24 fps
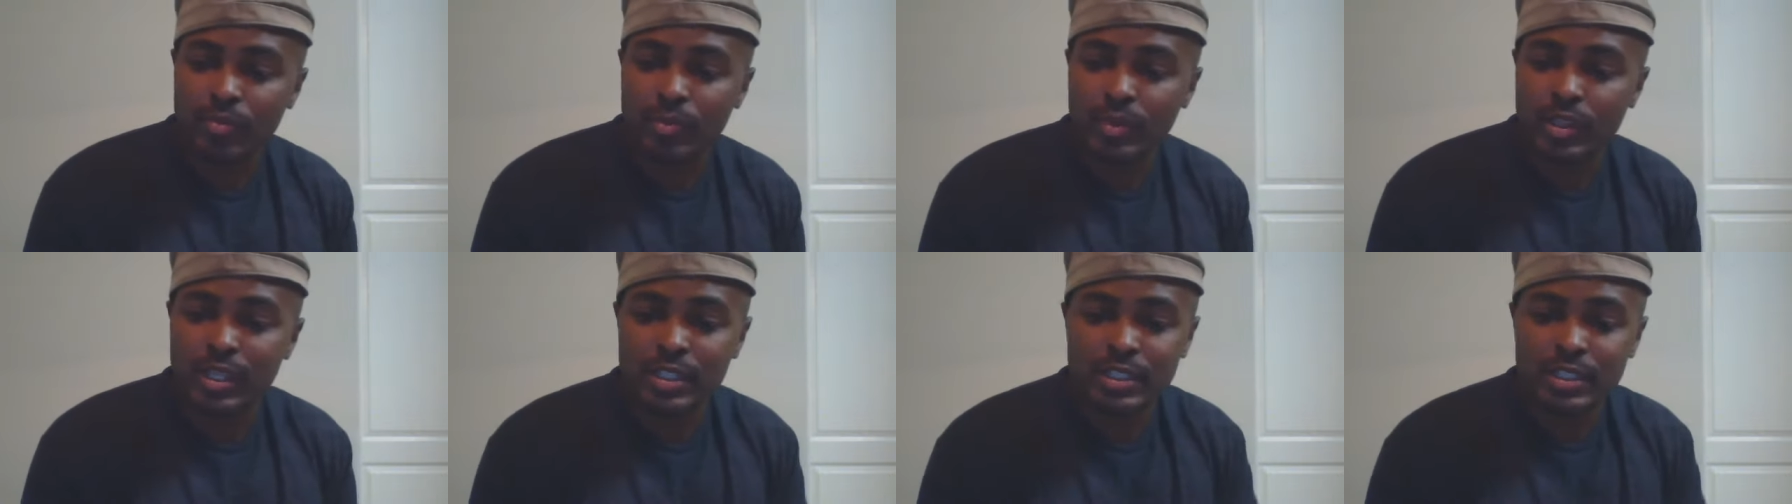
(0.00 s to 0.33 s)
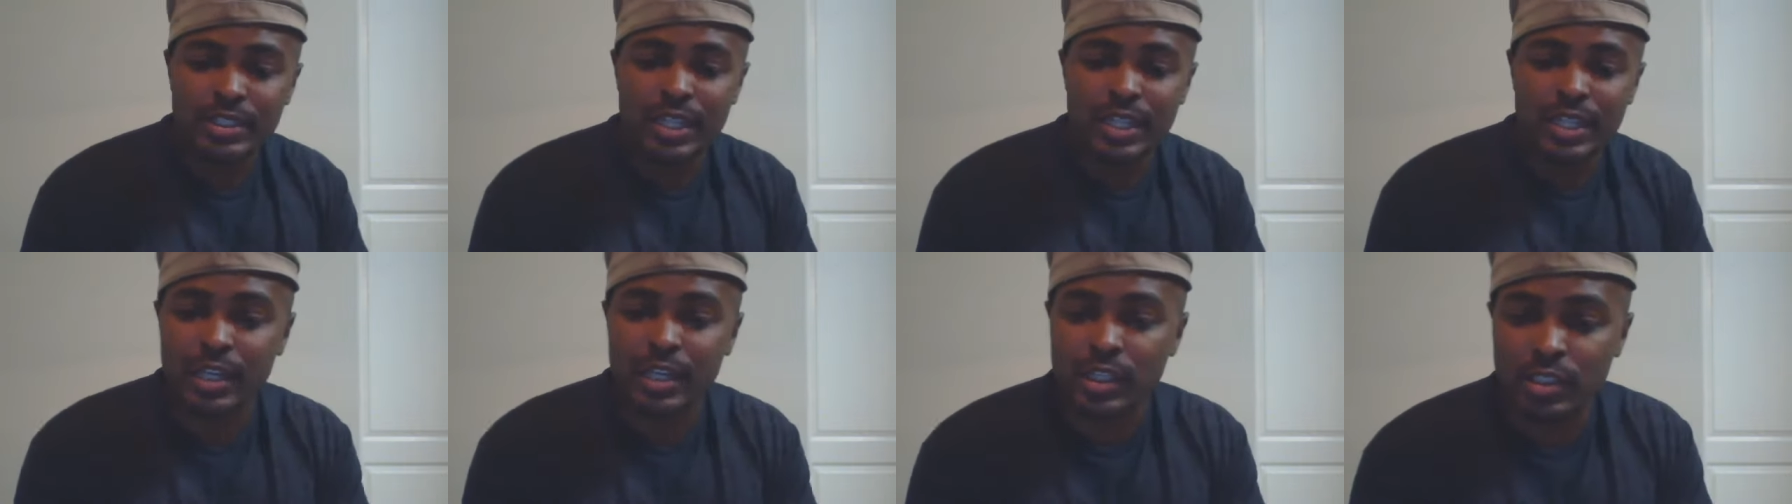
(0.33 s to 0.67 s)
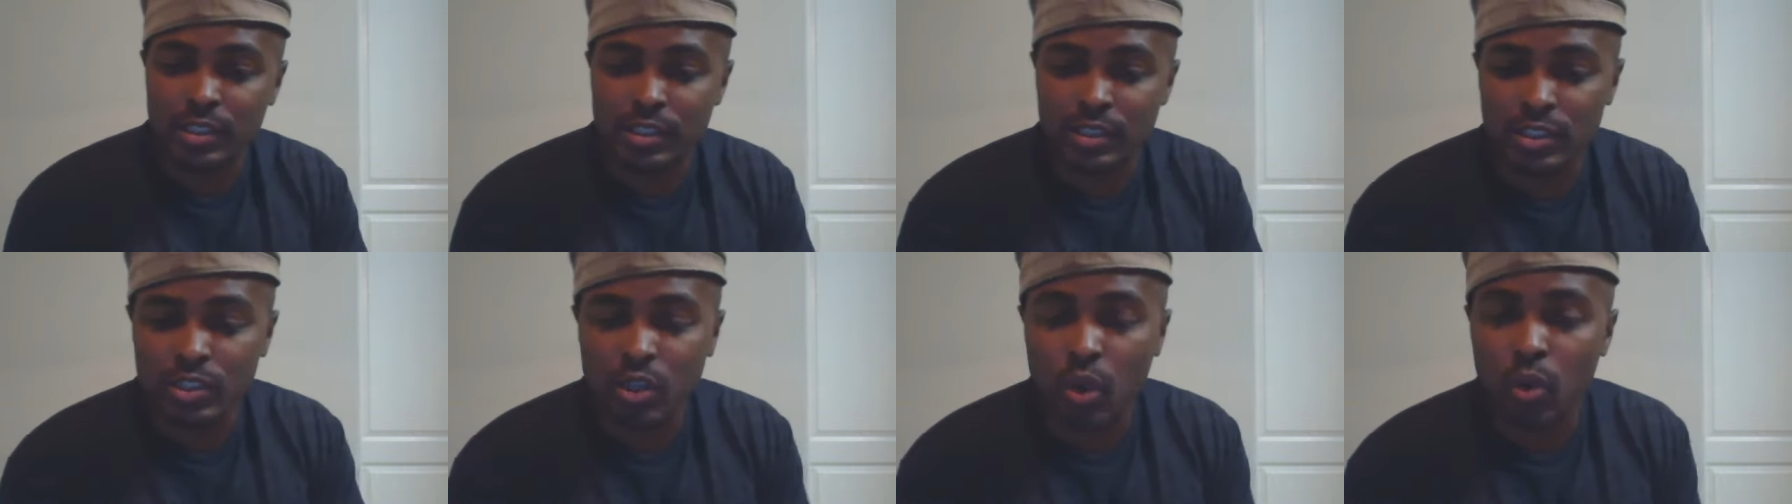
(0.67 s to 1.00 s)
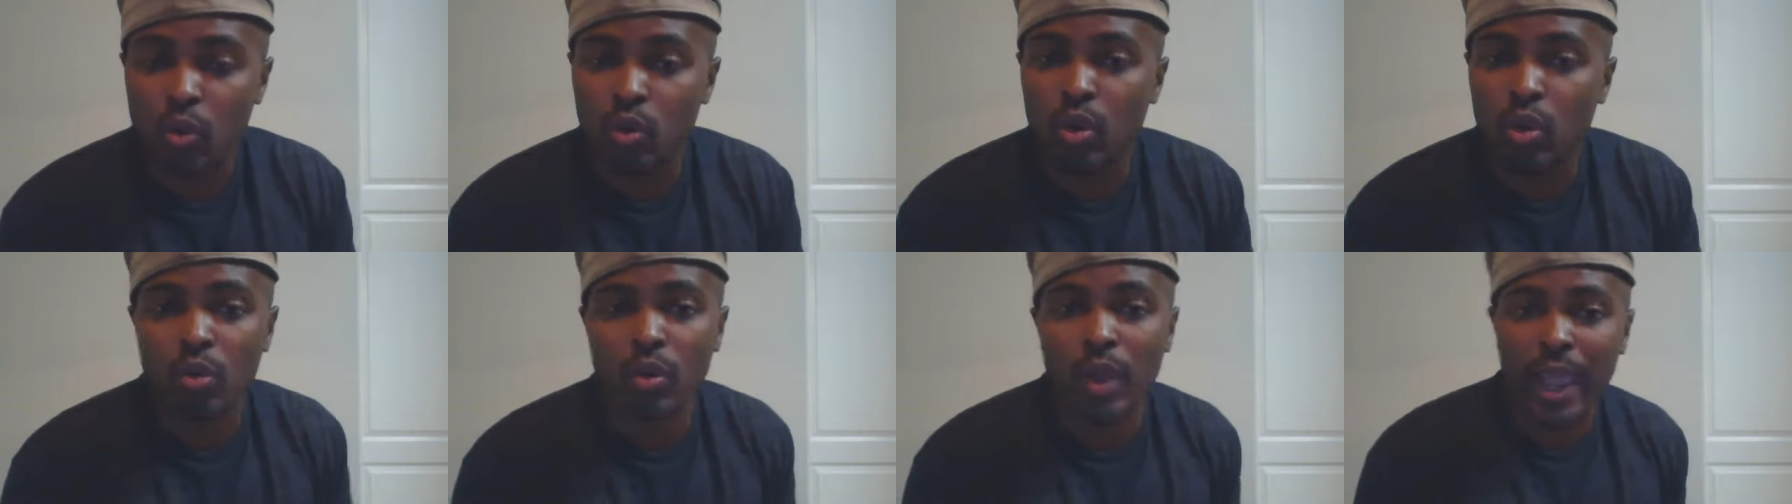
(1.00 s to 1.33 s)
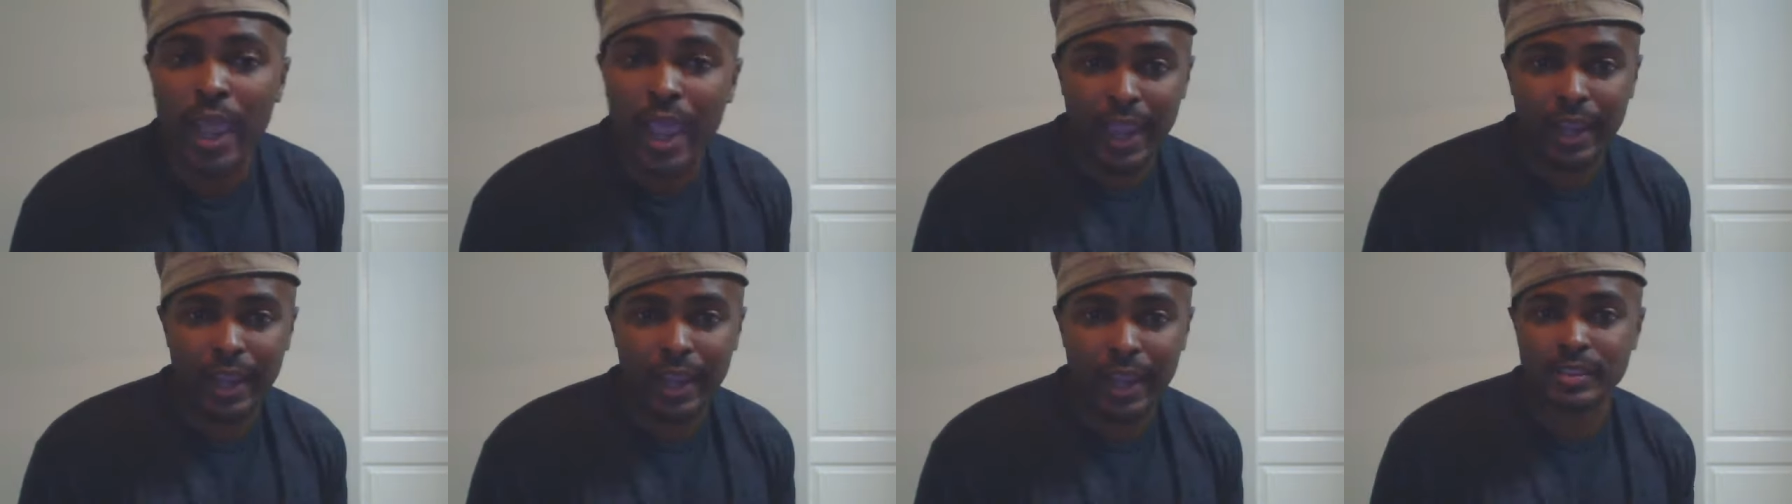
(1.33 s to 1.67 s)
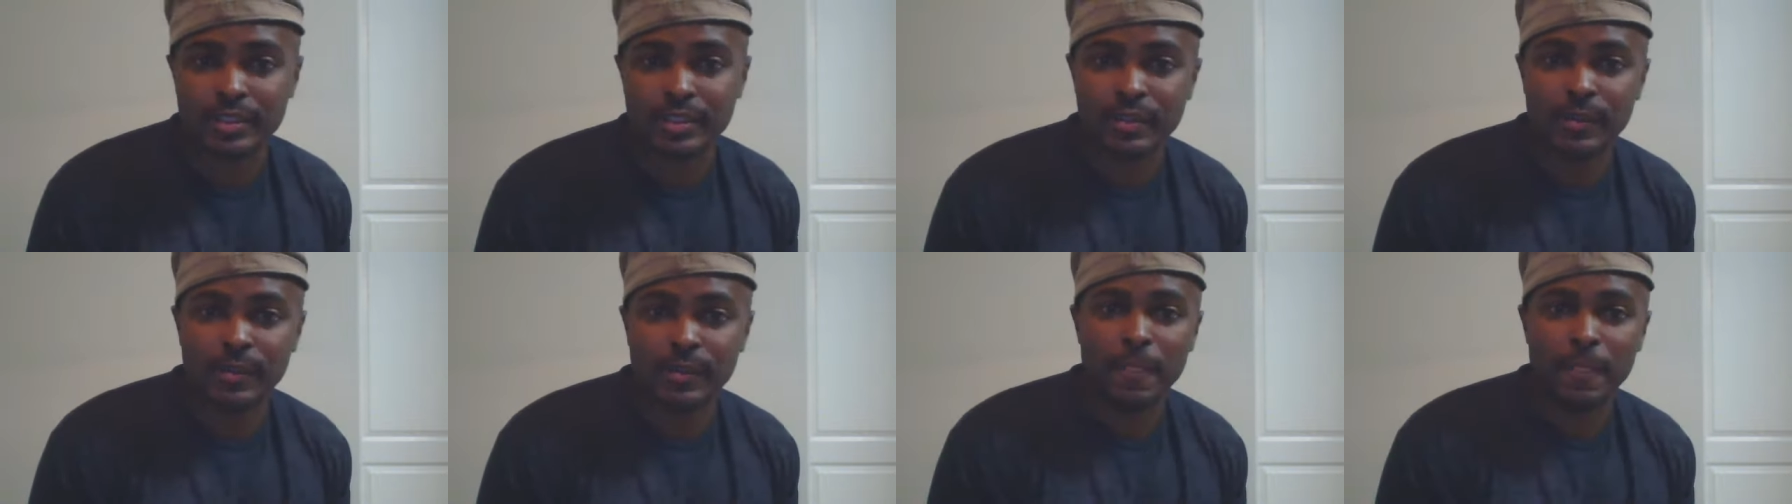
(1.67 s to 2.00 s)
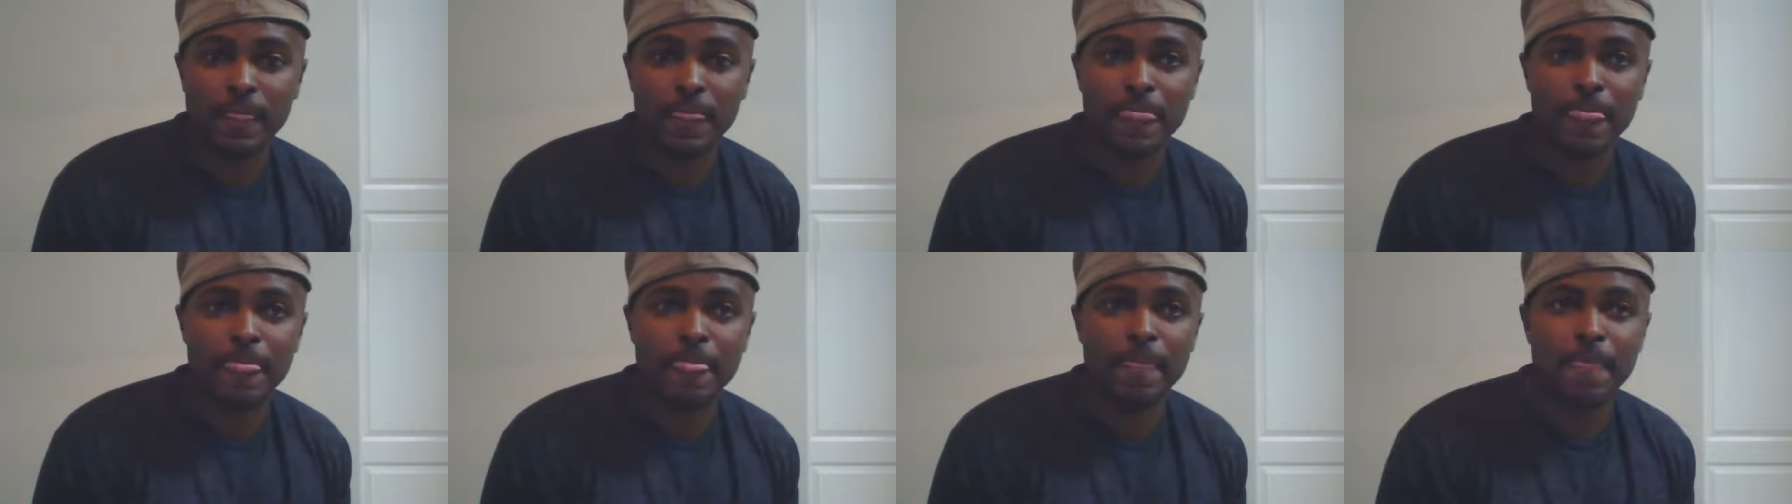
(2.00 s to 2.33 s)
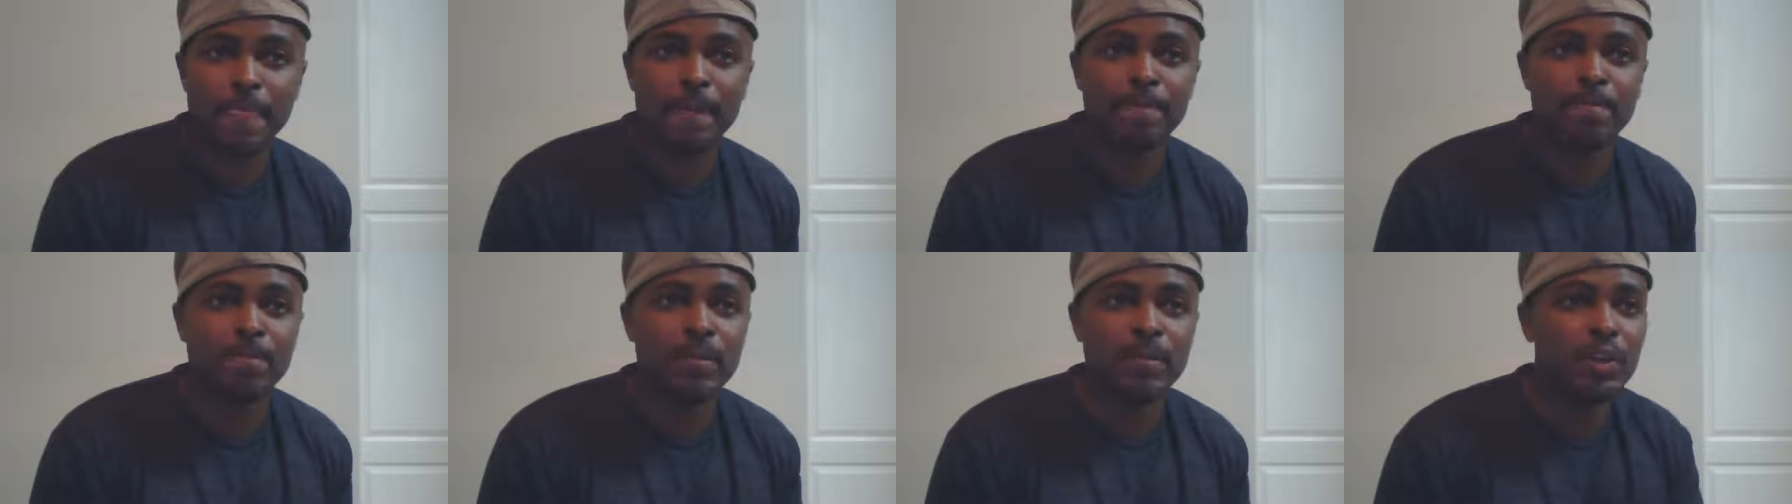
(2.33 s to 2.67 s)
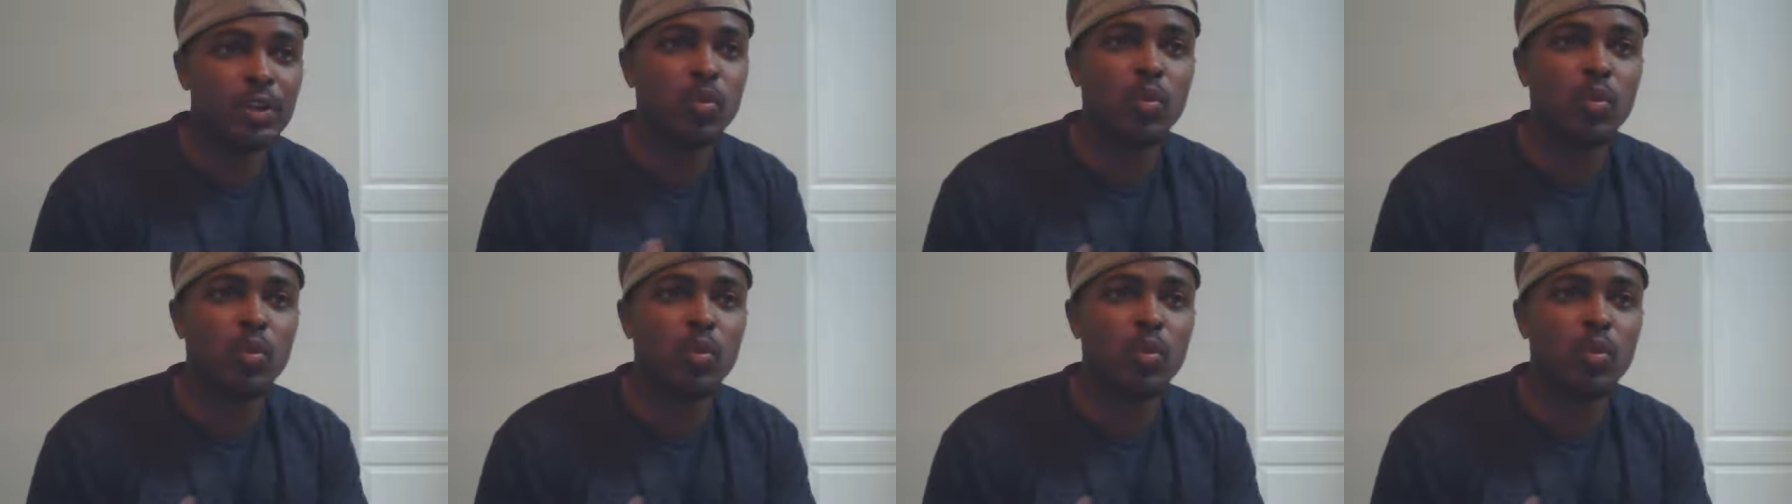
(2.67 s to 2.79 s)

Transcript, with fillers: is not a solo act. And